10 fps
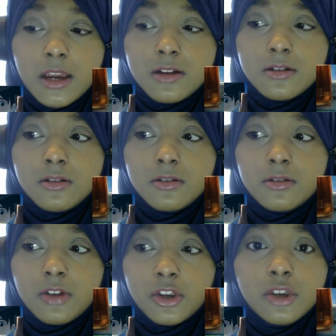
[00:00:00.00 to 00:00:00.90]
And
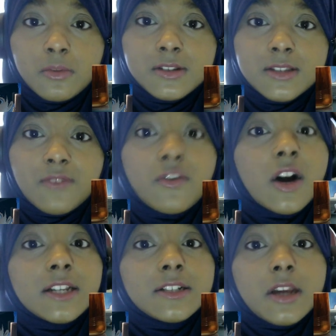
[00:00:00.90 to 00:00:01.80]
the humans, they
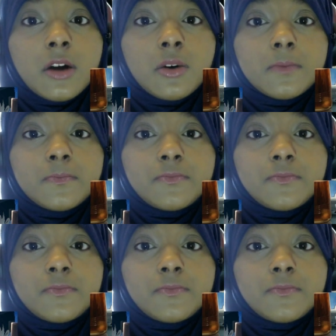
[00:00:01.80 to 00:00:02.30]
find out,